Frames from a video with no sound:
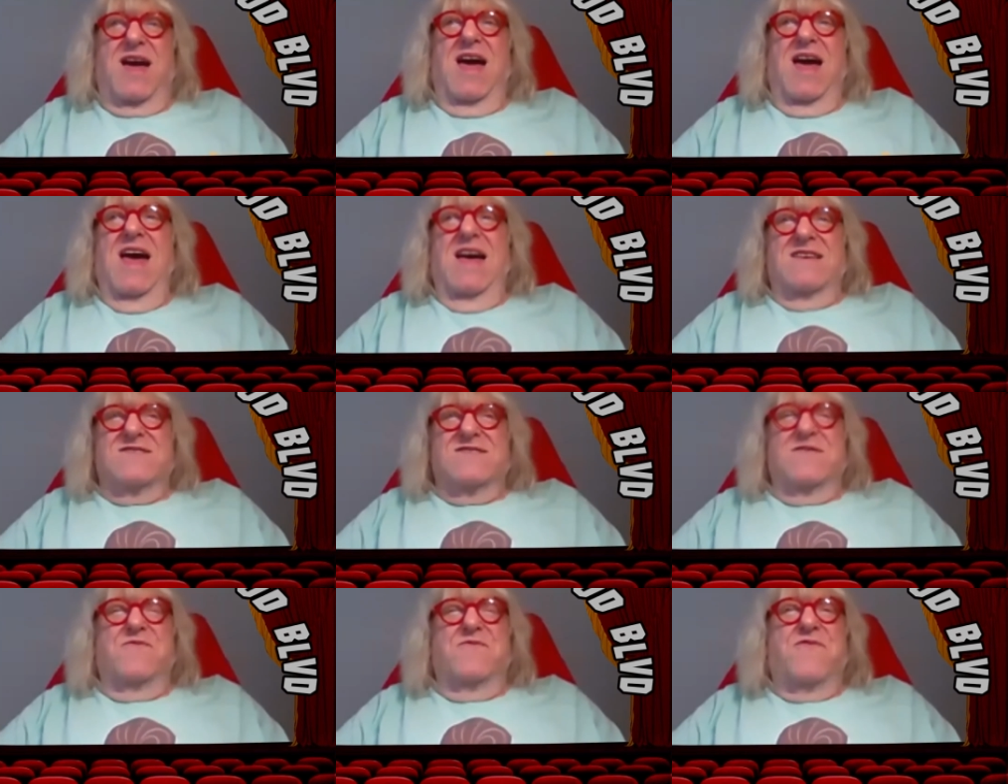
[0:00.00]

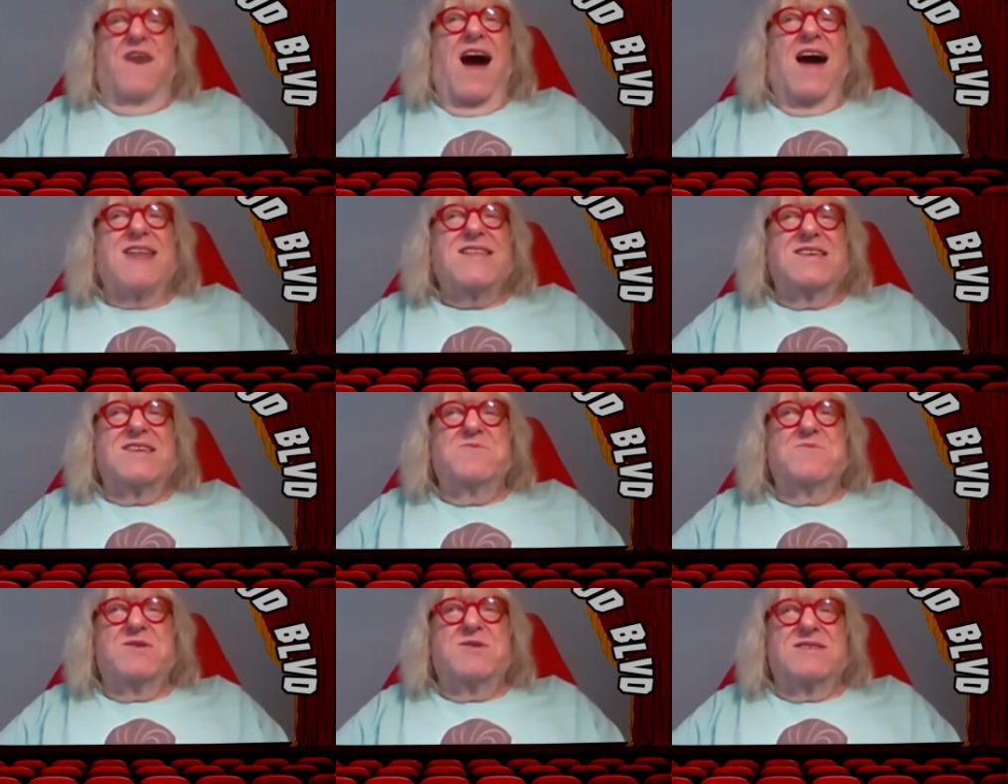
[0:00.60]
so
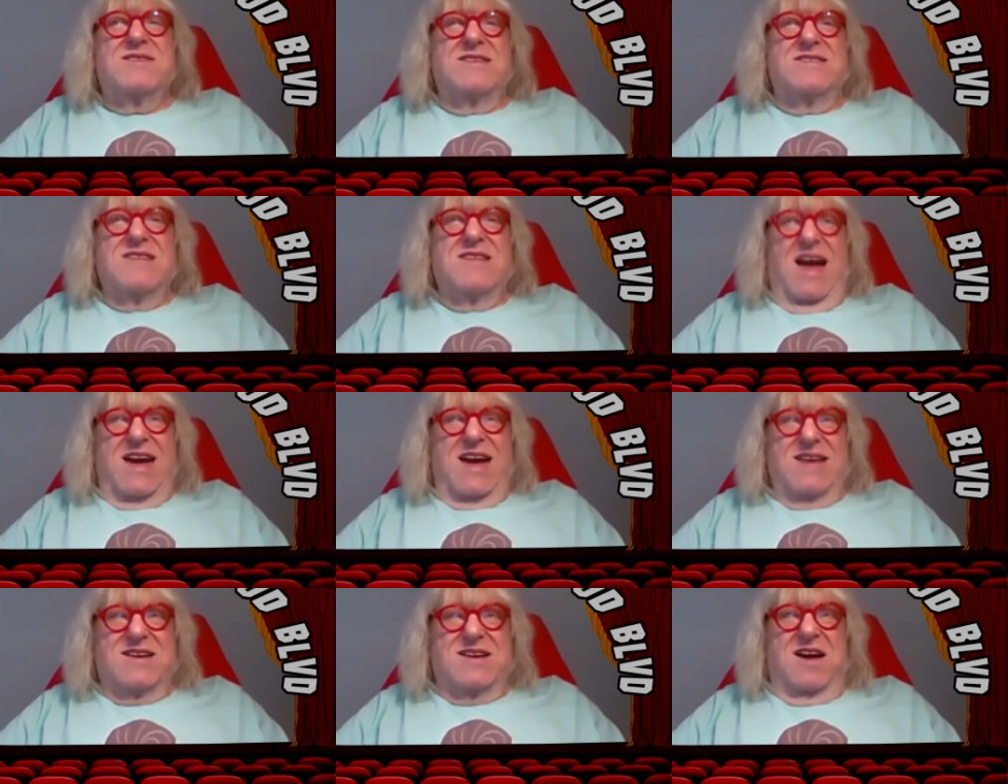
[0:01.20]
finally when the
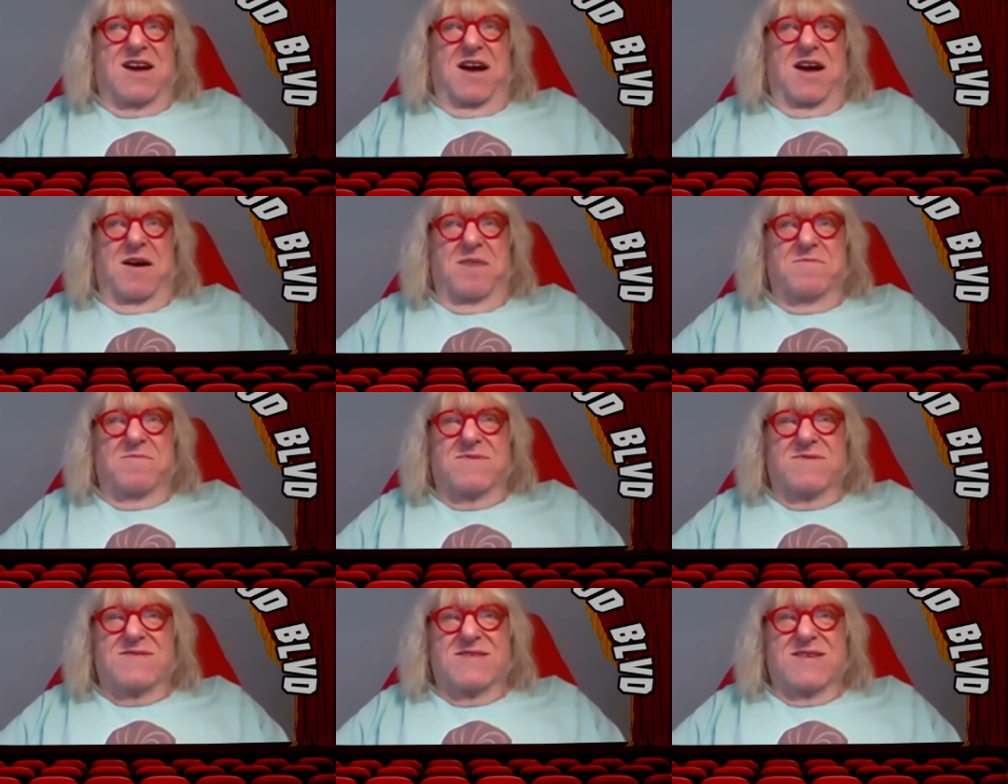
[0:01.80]
night
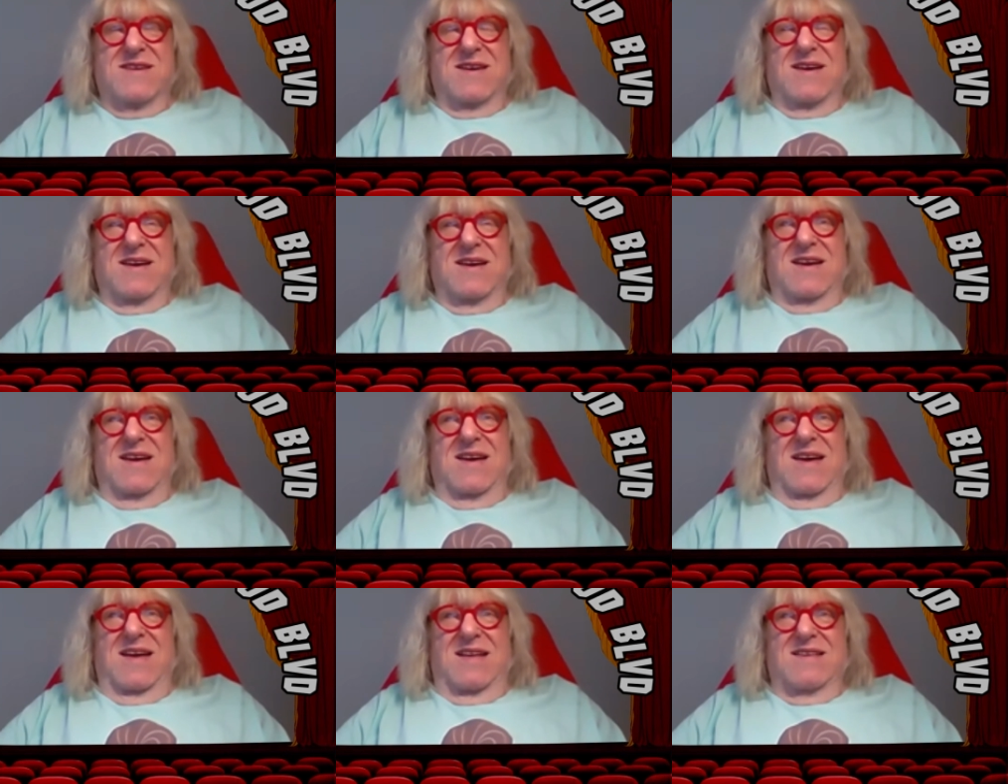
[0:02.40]
comes
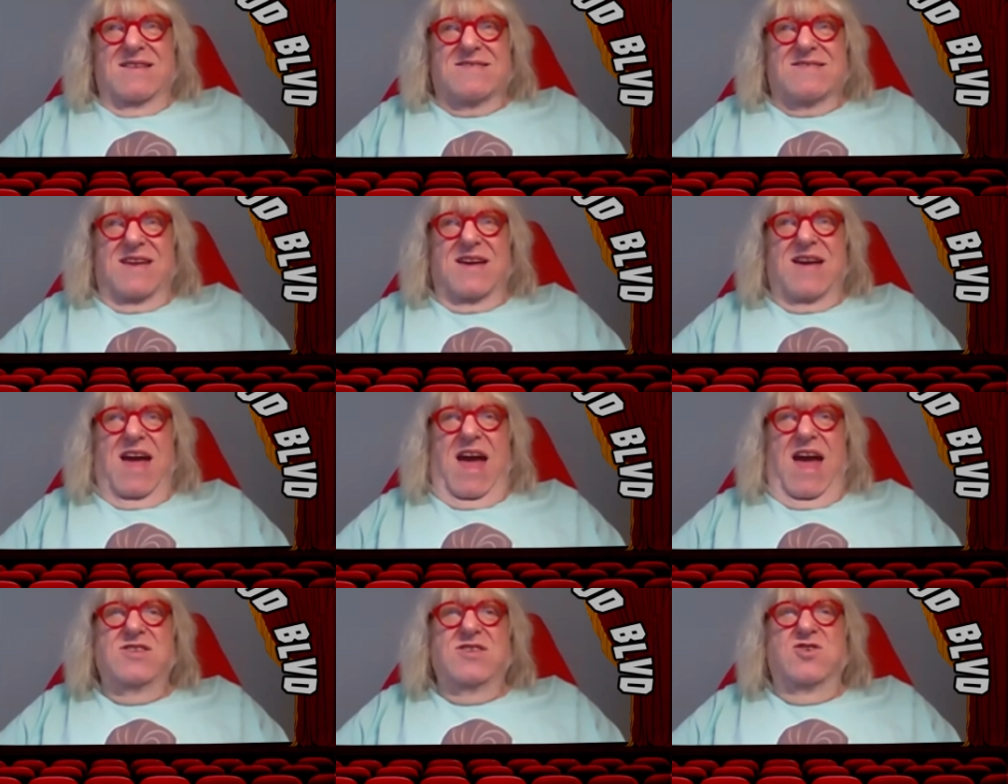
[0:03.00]
and it's
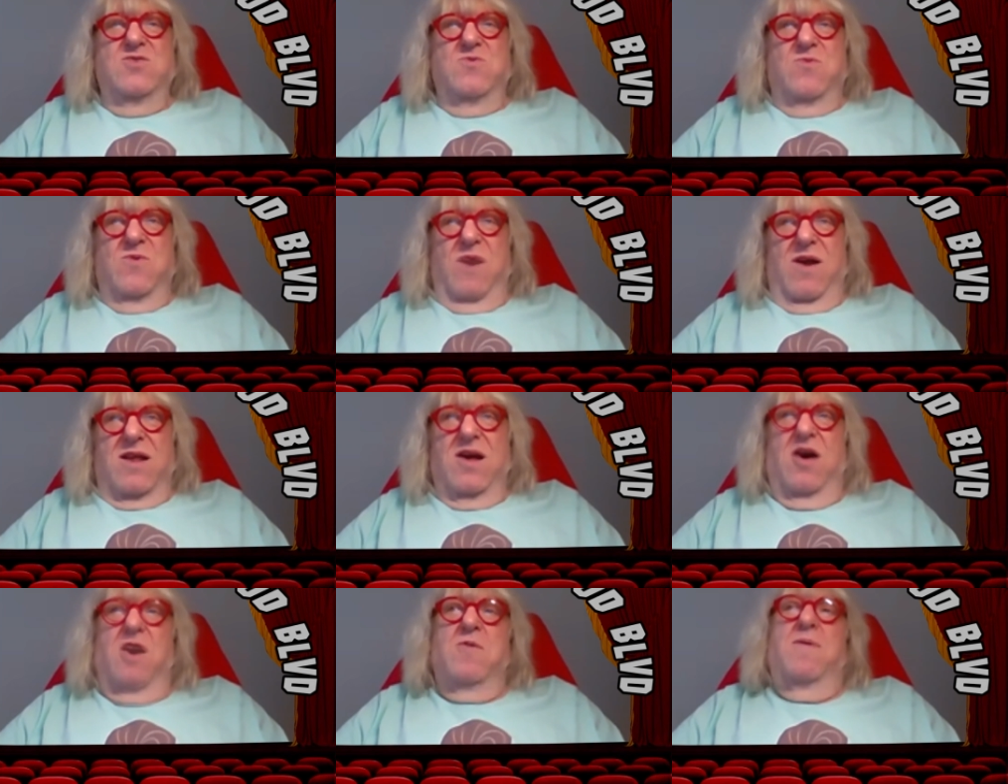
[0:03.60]
like and you
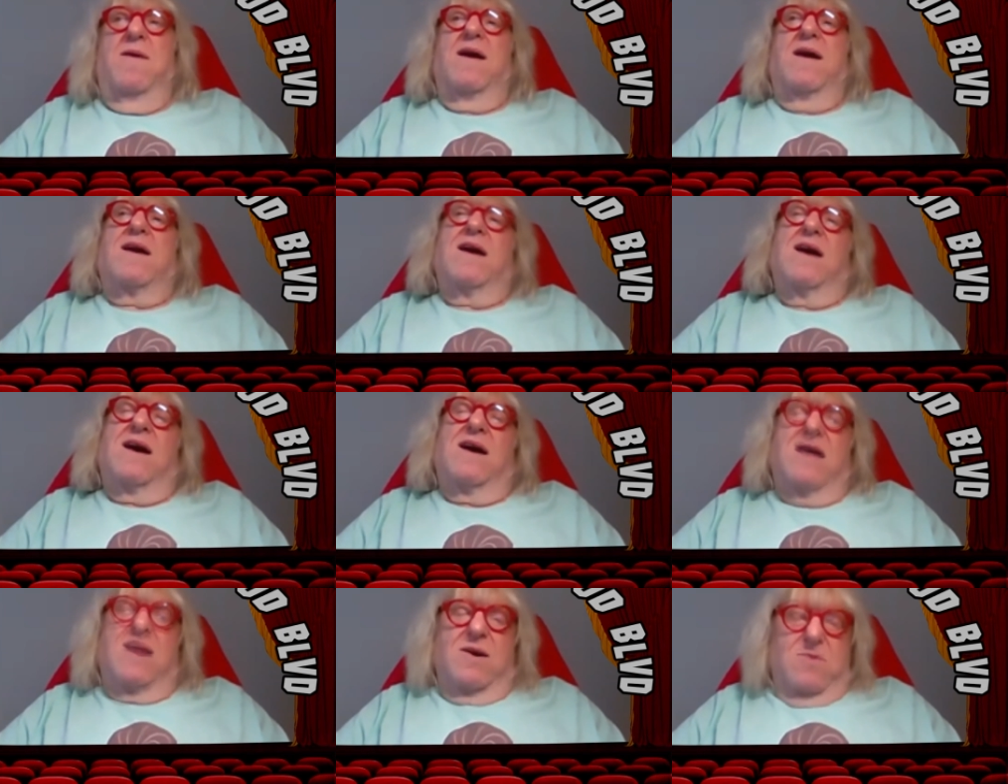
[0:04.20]
won oh my
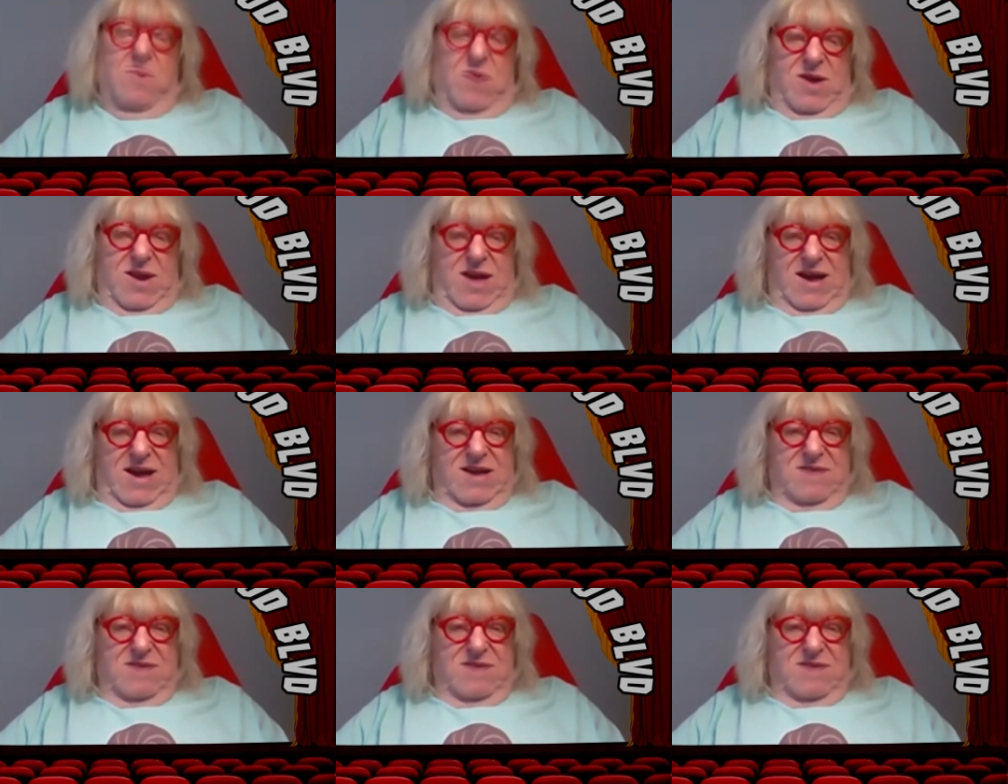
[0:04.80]
god I won like